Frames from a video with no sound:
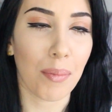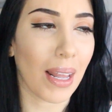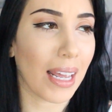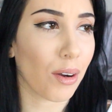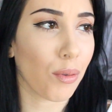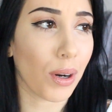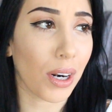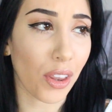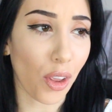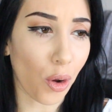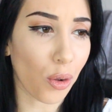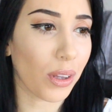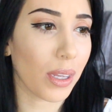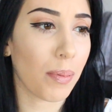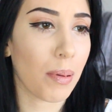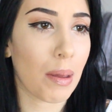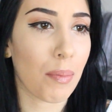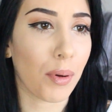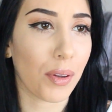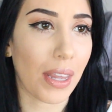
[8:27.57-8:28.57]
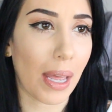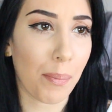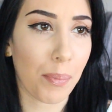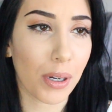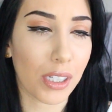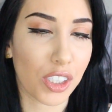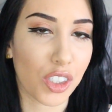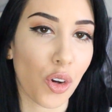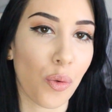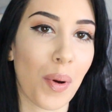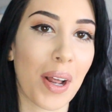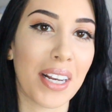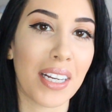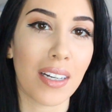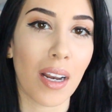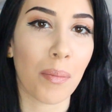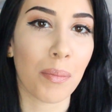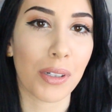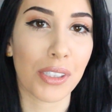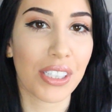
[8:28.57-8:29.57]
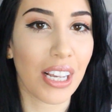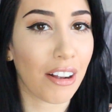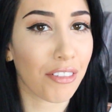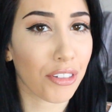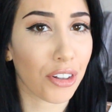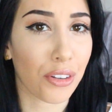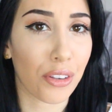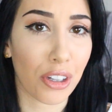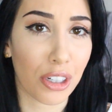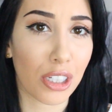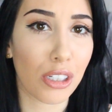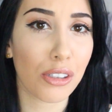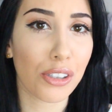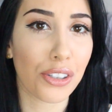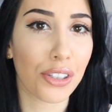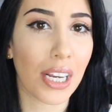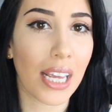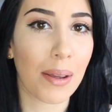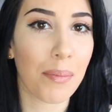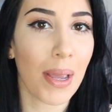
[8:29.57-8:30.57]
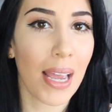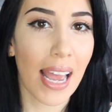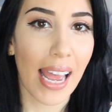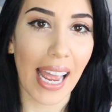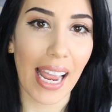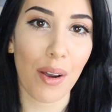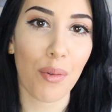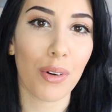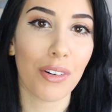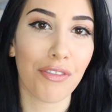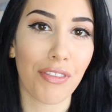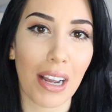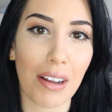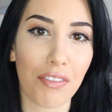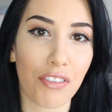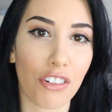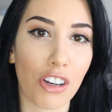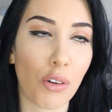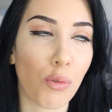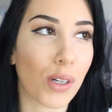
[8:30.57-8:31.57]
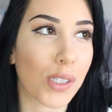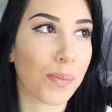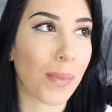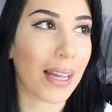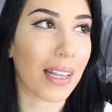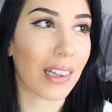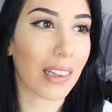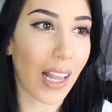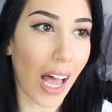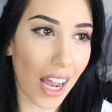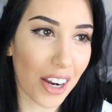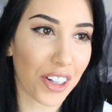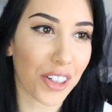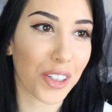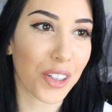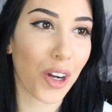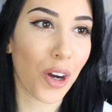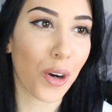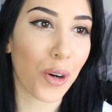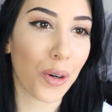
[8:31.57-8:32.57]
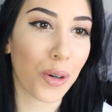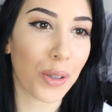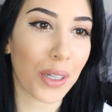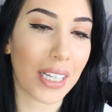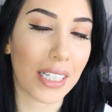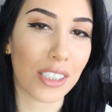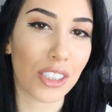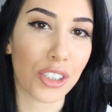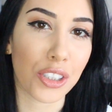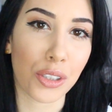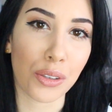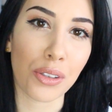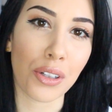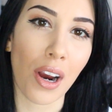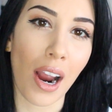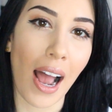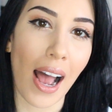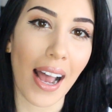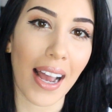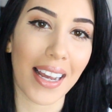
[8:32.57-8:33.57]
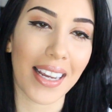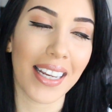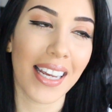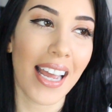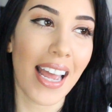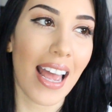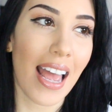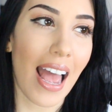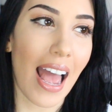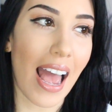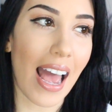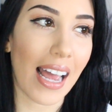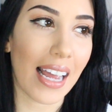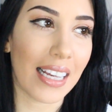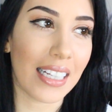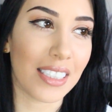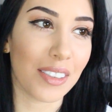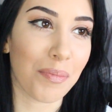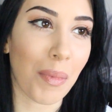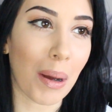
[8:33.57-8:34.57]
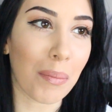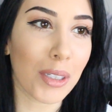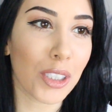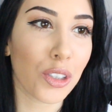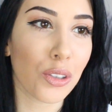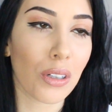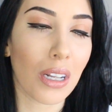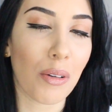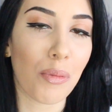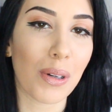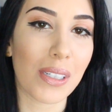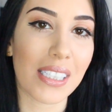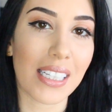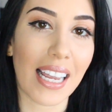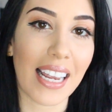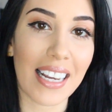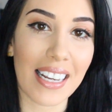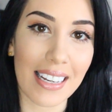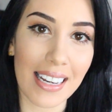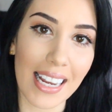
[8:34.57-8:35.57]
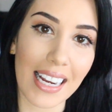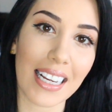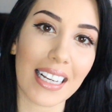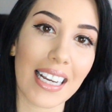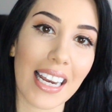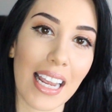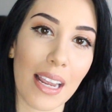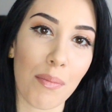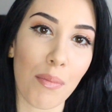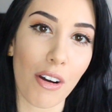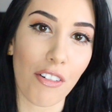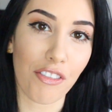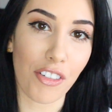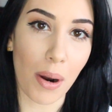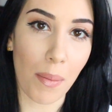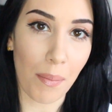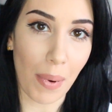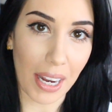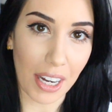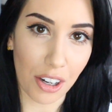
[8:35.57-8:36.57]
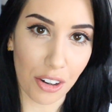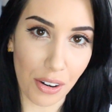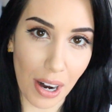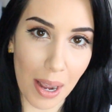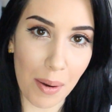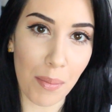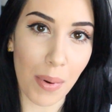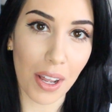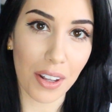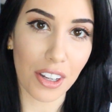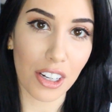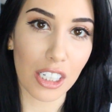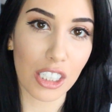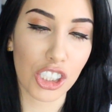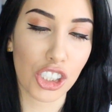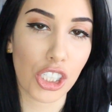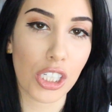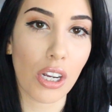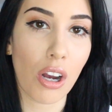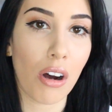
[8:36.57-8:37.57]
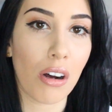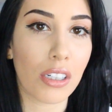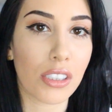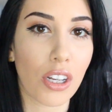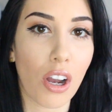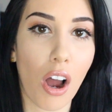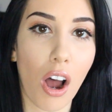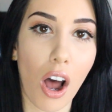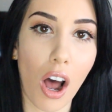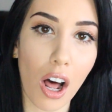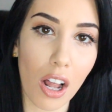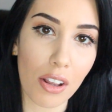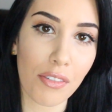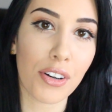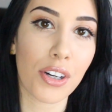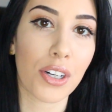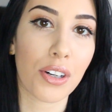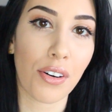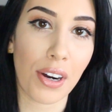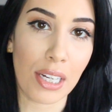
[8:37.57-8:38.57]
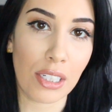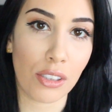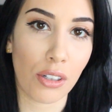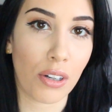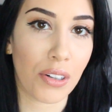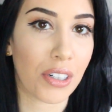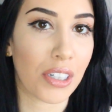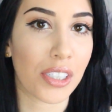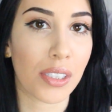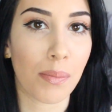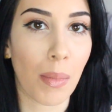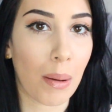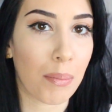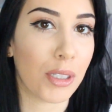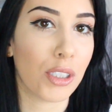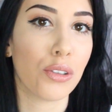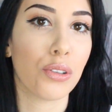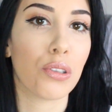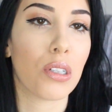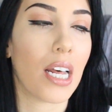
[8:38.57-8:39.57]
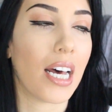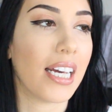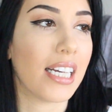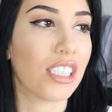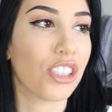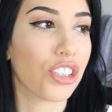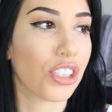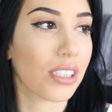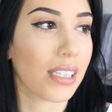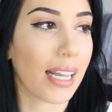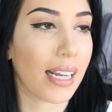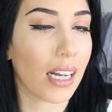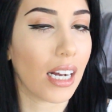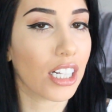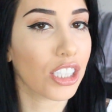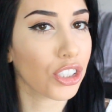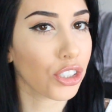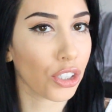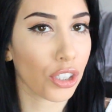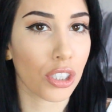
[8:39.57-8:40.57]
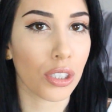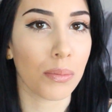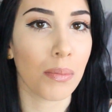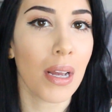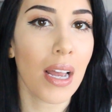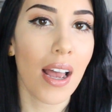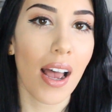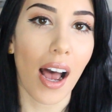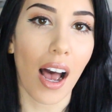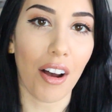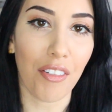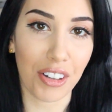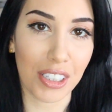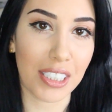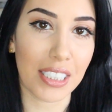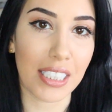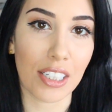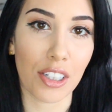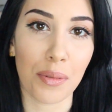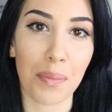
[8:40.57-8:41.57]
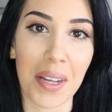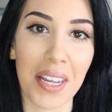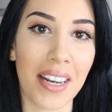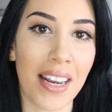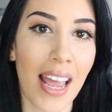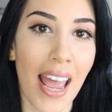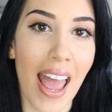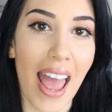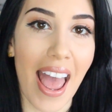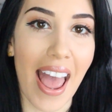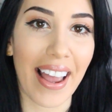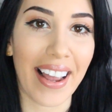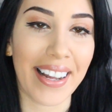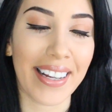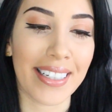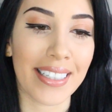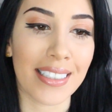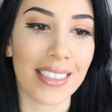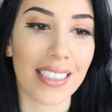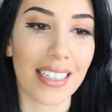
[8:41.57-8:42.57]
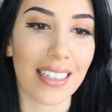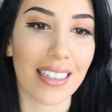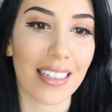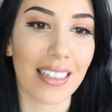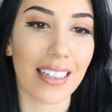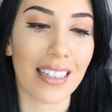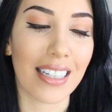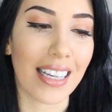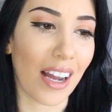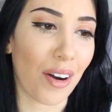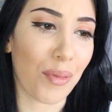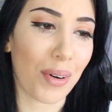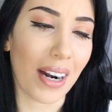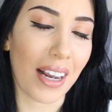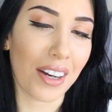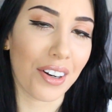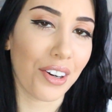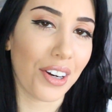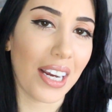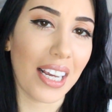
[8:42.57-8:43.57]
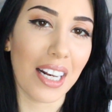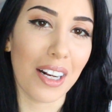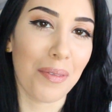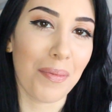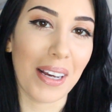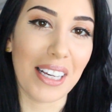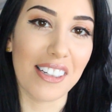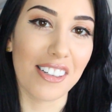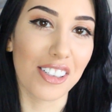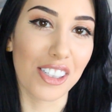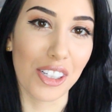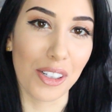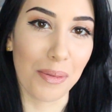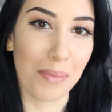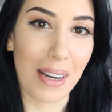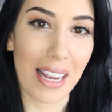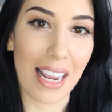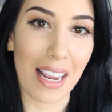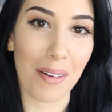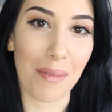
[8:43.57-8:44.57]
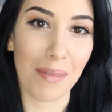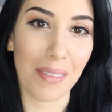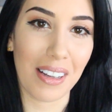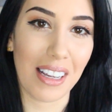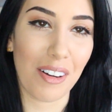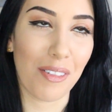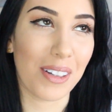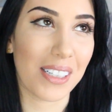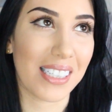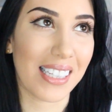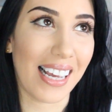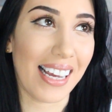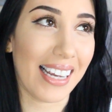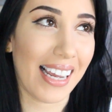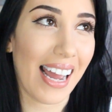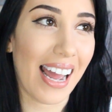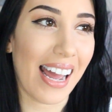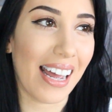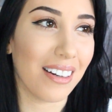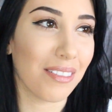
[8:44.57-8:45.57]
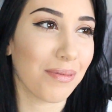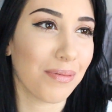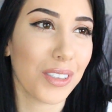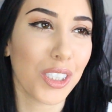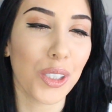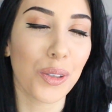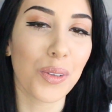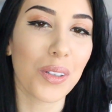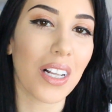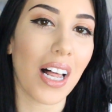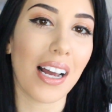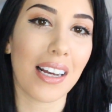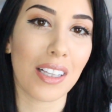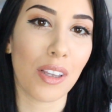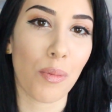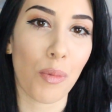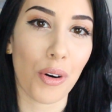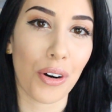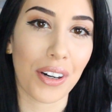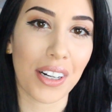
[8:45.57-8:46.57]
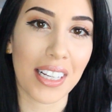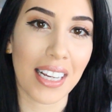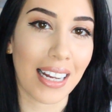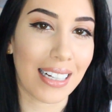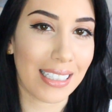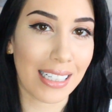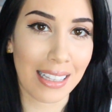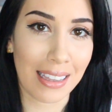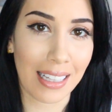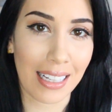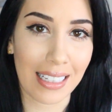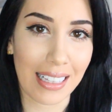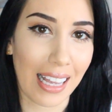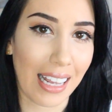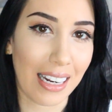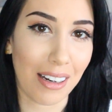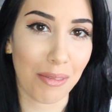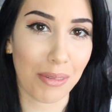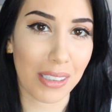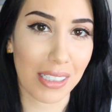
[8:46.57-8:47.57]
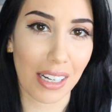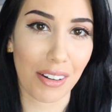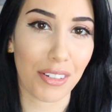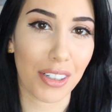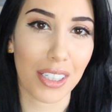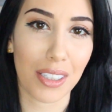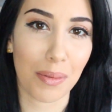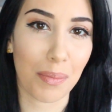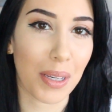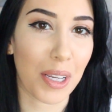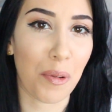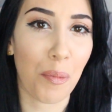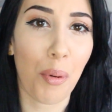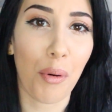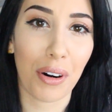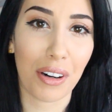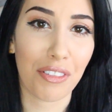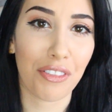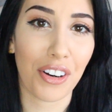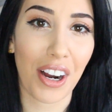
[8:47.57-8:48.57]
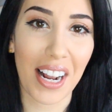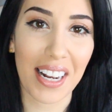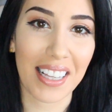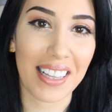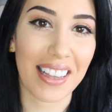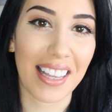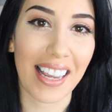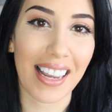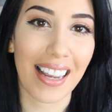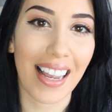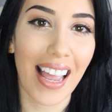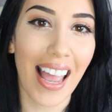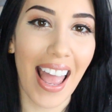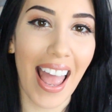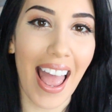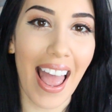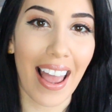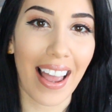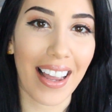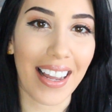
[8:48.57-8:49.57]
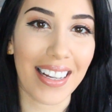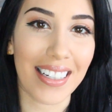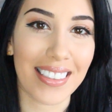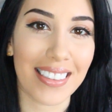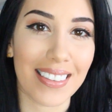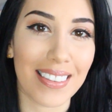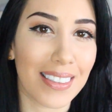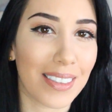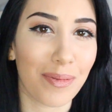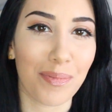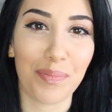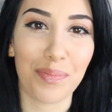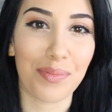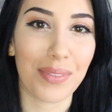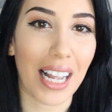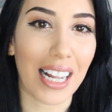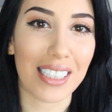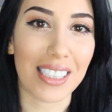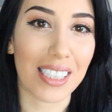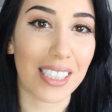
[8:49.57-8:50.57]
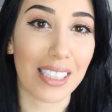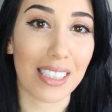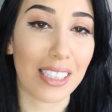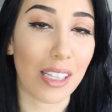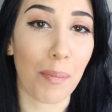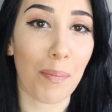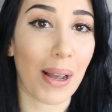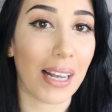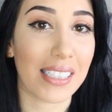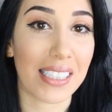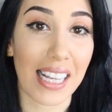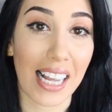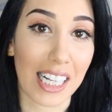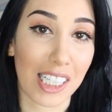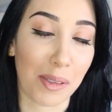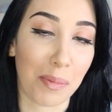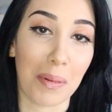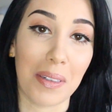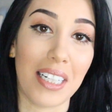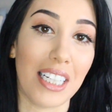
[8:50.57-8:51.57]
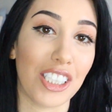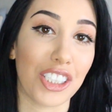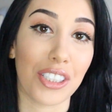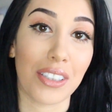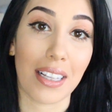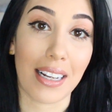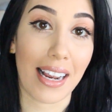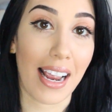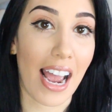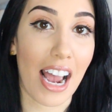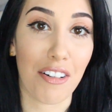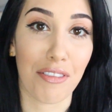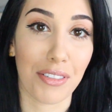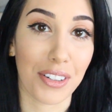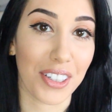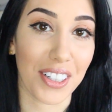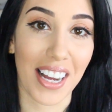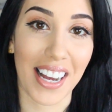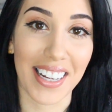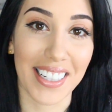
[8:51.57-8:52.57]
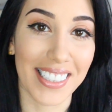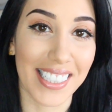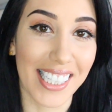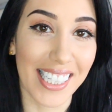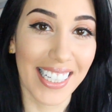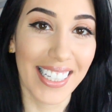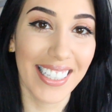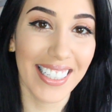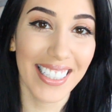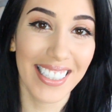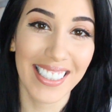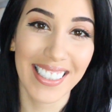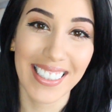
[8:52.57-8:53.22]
I'm like one of the only people that put so many numbers after their username. 8153 was my locker code in junior high, and MamiChula was a nickname from my grandmother. She called all of her granddaughters MamiChula. It's just like a term of endearment. And yeah, when I created my YouTube name, it was like at 2 o'clock in the morning. I didn't think that it was ever gonna be important for anything, and that's the best explanation that I have for you guys.